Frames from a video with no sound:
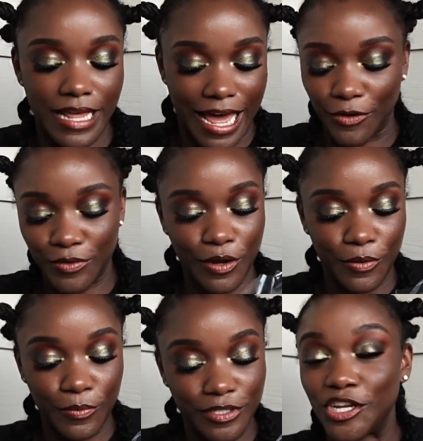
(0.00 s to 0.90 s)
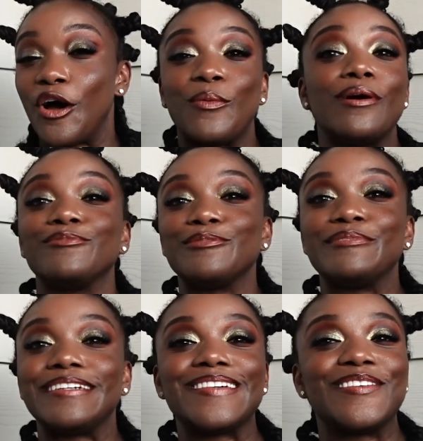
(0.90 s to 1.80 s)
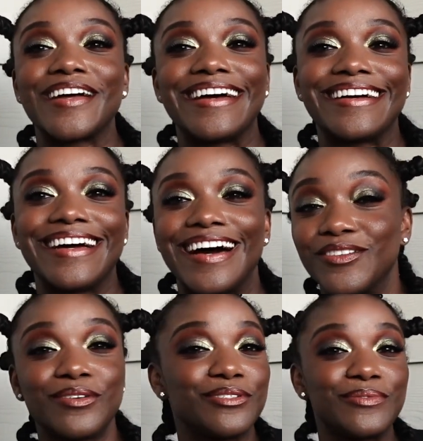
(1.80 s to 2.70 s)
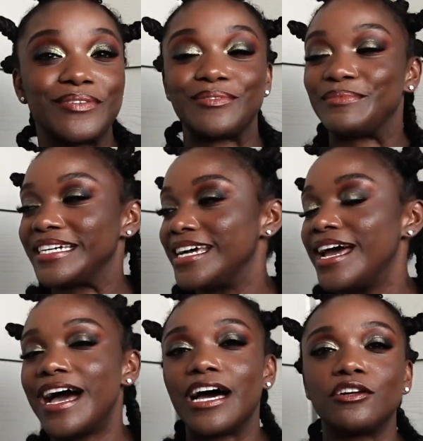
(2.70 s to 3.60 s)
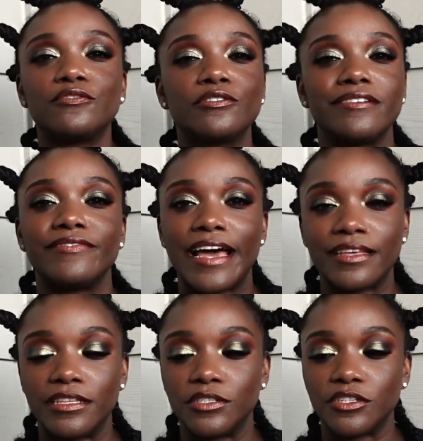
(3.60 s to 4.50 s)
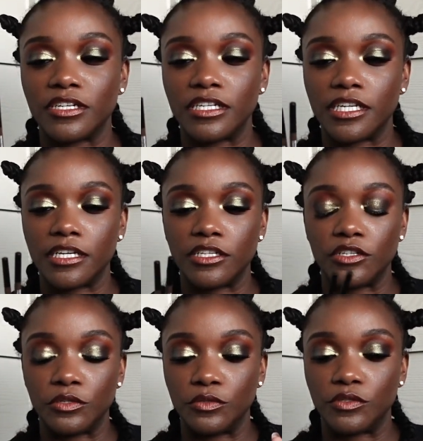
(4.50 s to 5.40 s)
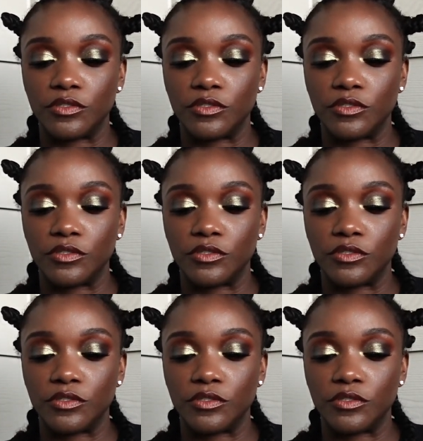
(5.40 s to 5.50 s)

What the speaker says: I don't know what y'all want from me, okay? I don't know what you want from me. I know for a fact these are gonna get used.